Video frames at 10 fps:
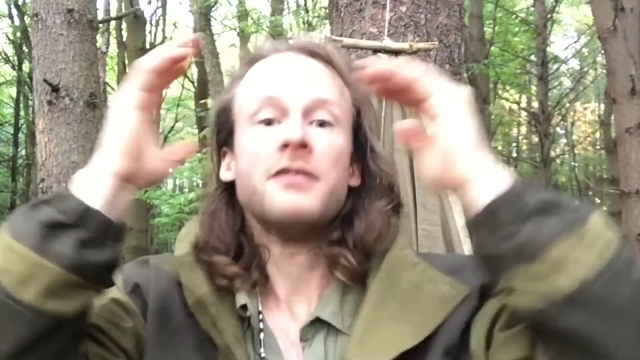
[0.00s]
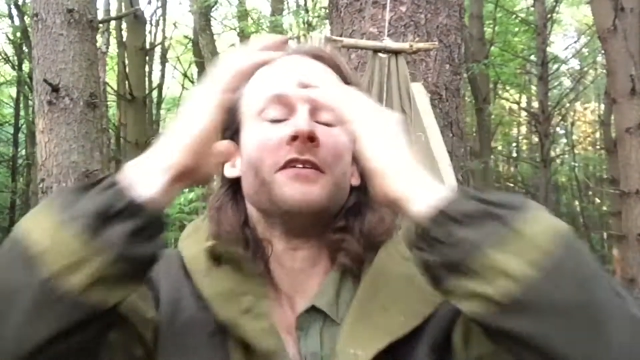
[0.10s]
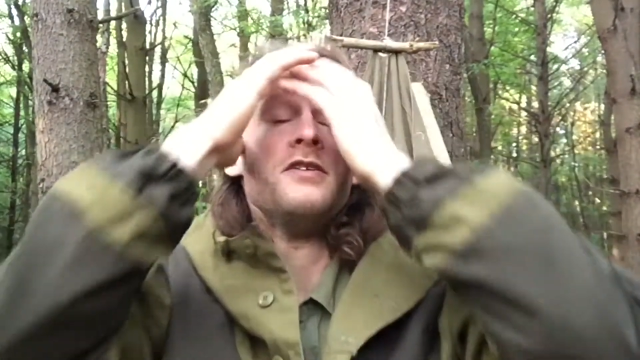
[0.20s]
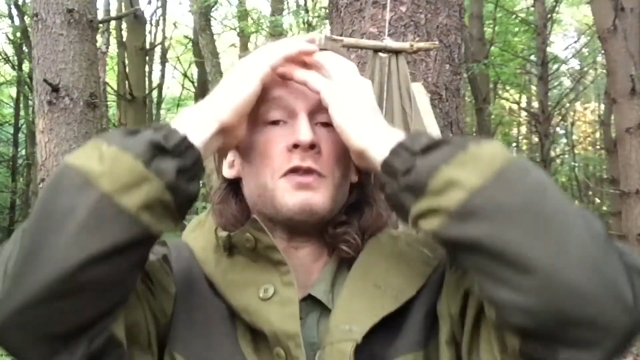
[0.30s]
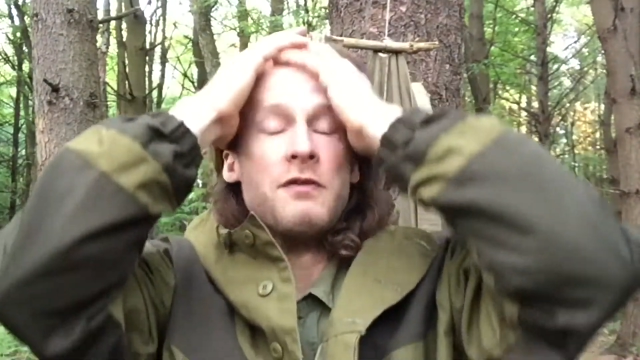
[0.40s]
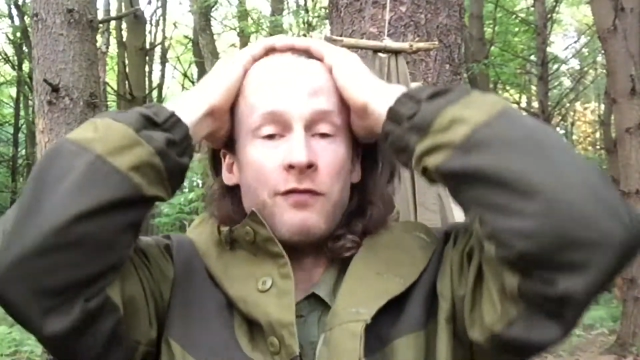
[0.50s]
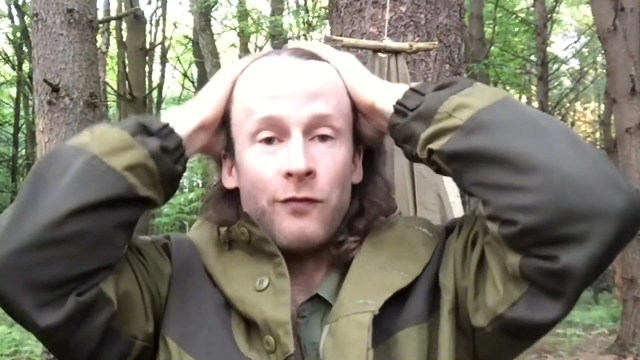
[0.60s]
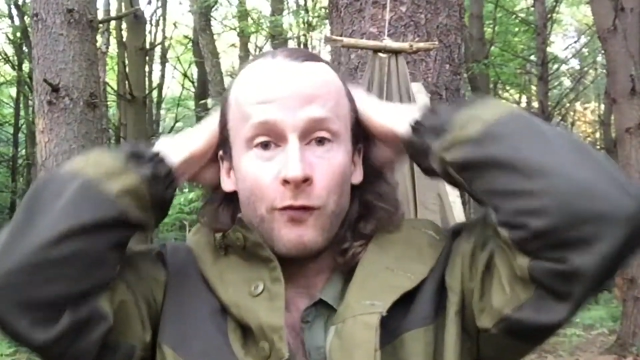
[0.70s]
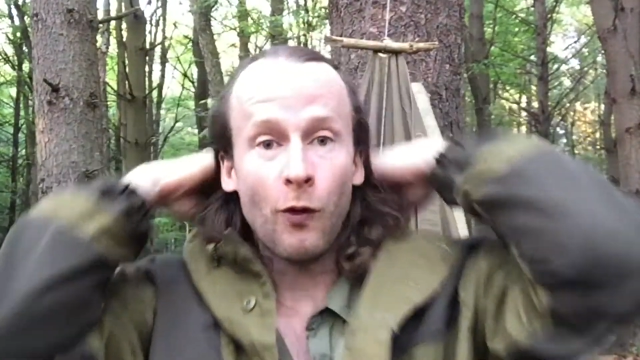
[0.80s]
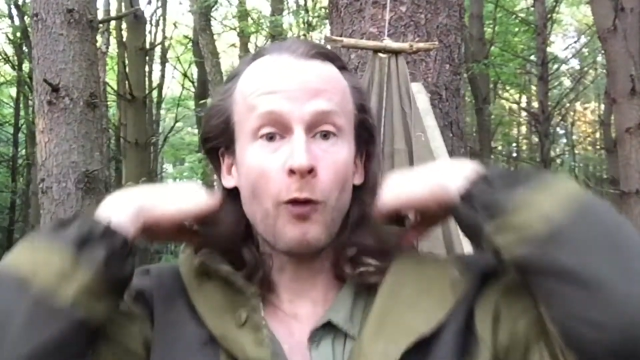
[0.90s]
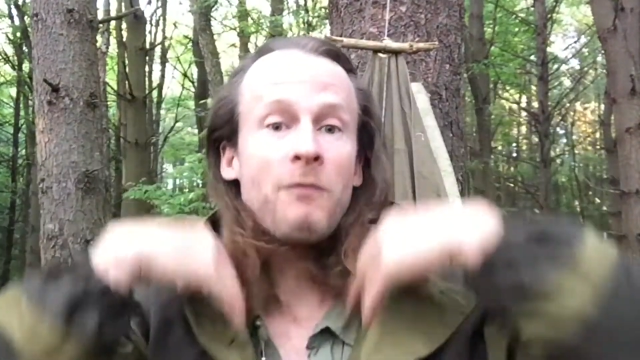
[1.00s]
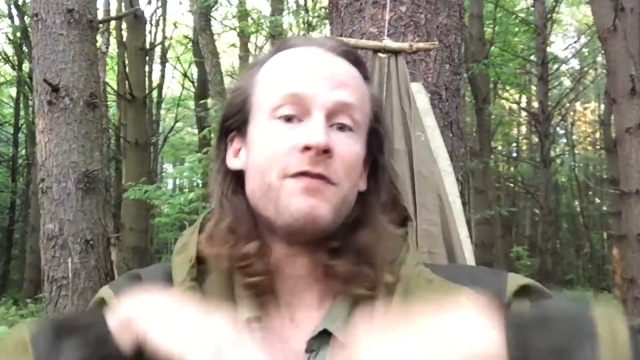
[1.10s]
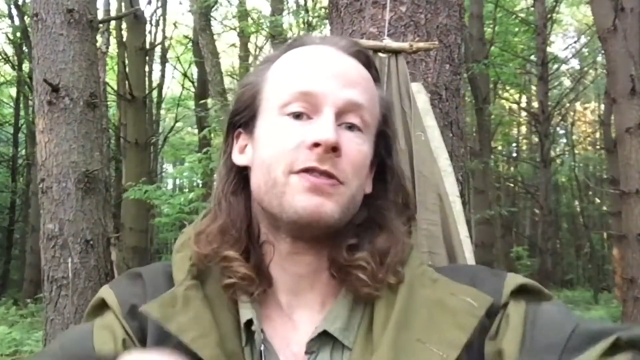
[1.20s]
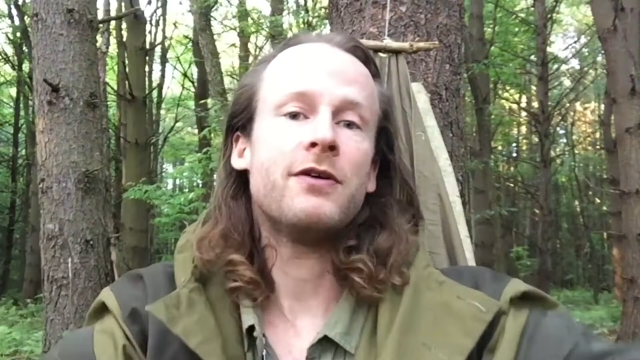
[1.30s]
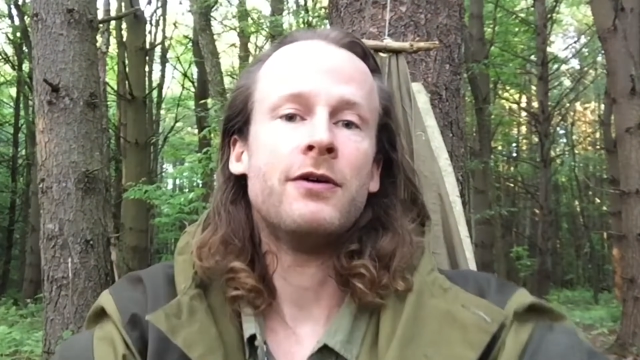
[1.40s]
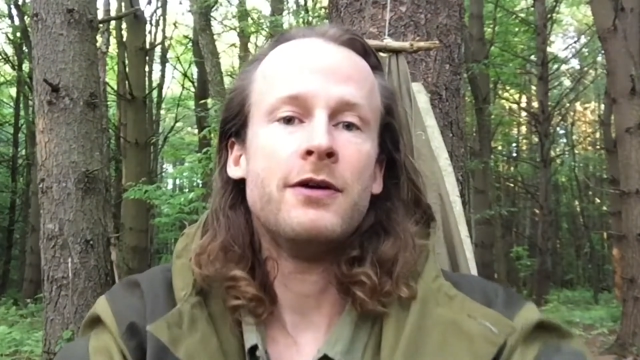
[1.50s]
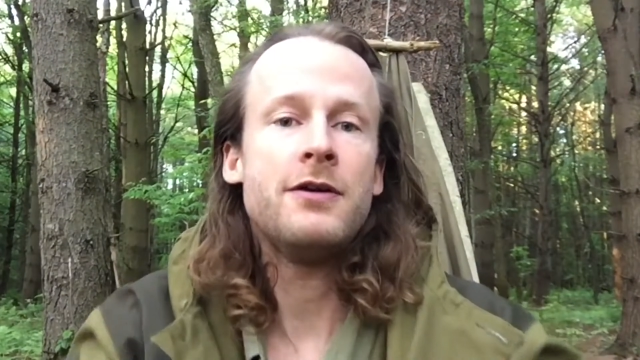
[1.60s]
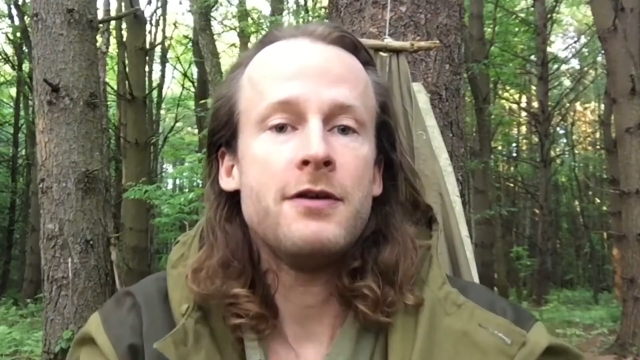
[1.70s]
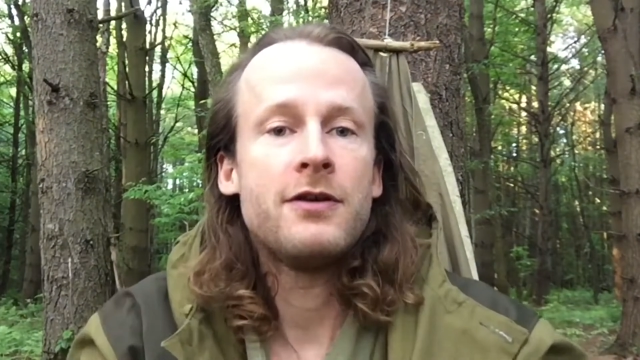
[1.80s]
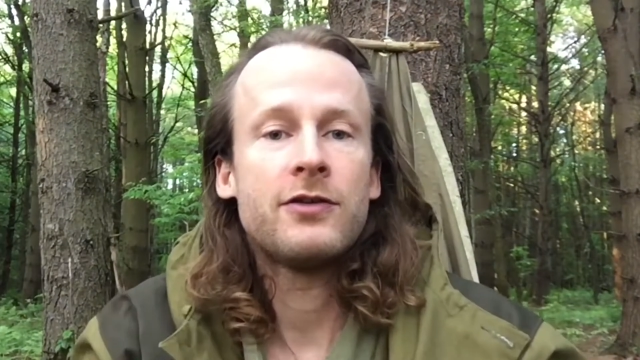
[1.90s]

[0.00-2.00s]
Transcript: that you can form fit the hood,